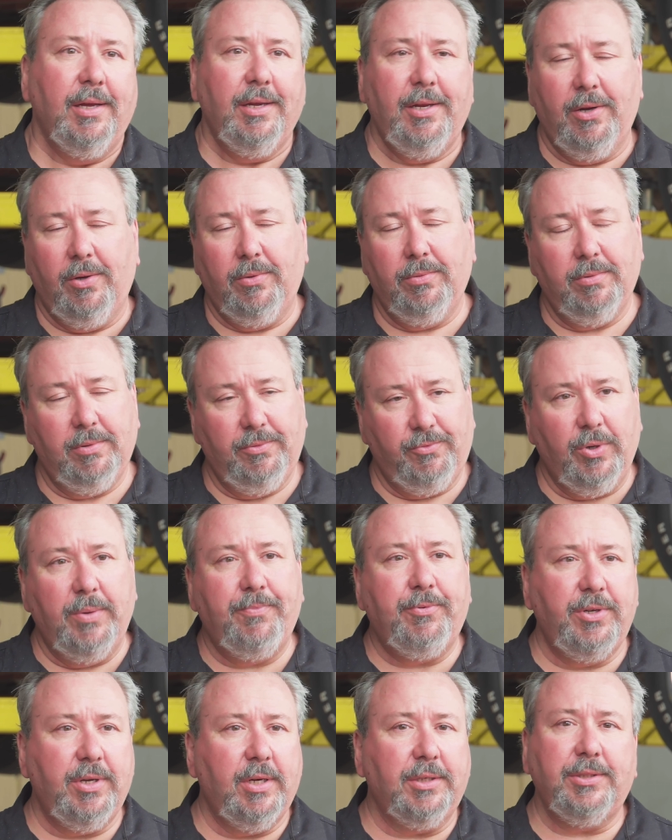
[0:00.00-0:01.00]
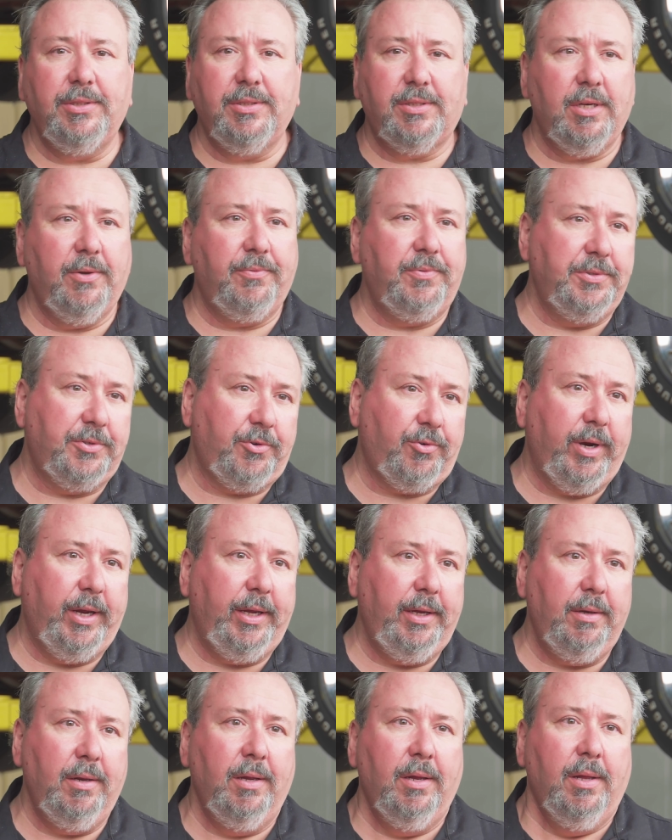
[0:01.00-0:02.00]
You know, reproduction stuff is
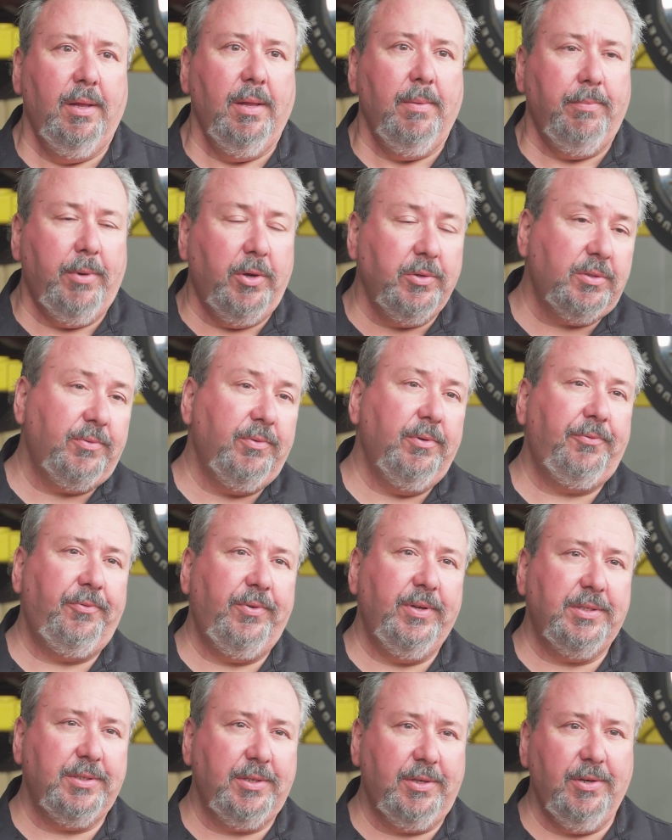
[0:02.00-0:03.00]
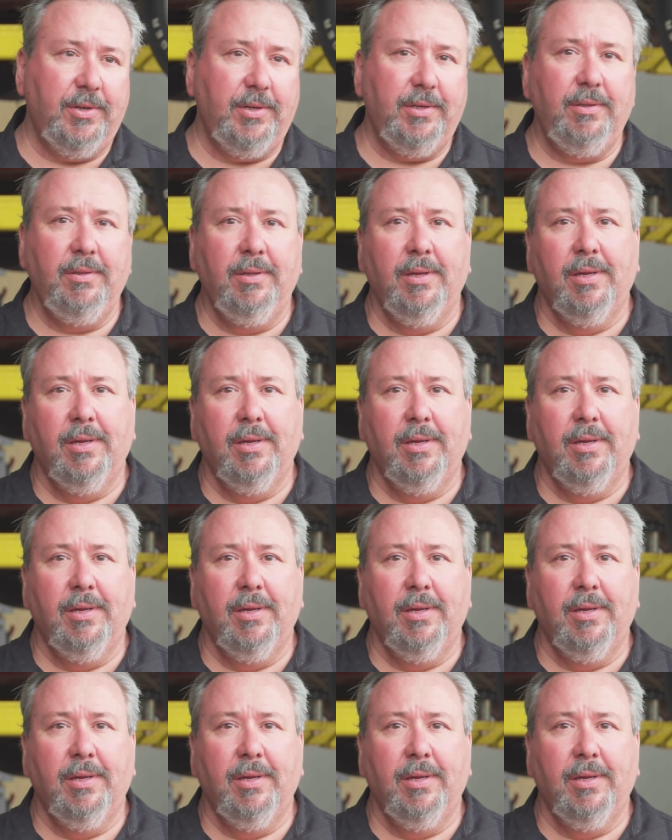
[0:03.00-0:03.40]
great. Most of it fits good.